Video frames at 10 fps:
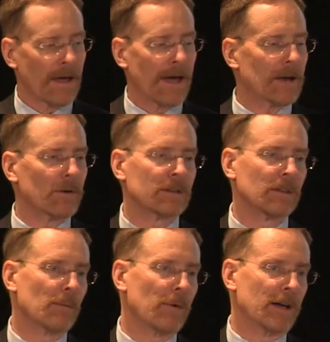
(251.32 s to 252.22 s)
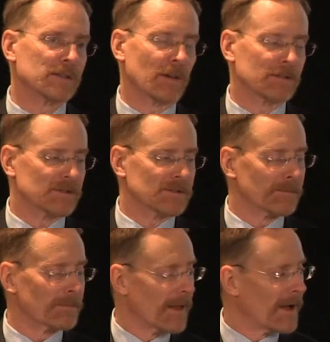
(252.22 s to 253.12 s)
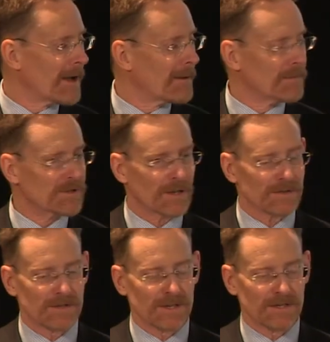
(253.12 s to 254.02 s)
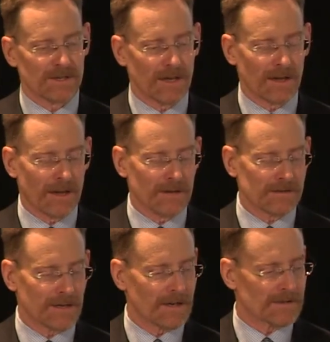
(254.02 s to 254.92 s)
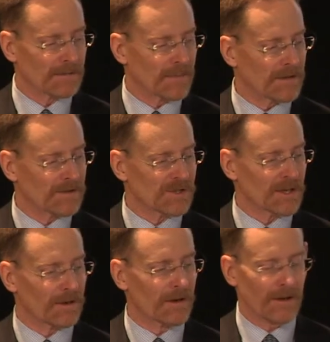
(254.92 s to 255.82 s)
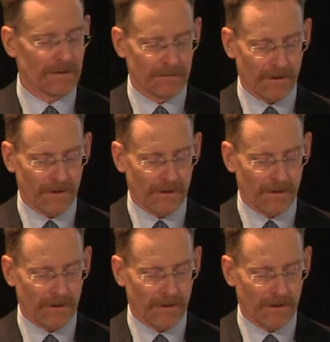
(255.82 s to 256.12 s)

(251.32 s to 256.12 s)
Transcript: How do I get to know my HVAC system? Michelle suggested you go downstairs and patch a chiller.